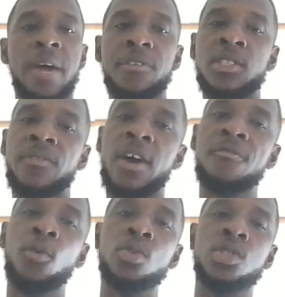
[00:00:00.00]
Diversify
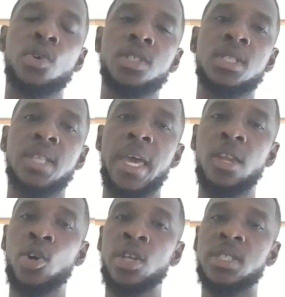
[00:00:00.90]
food sources,
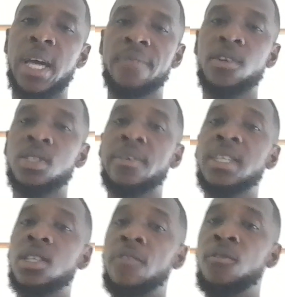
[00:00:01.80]
encourage
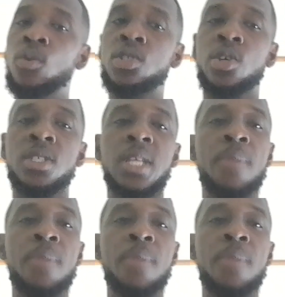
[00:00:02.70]
diversification of food sources,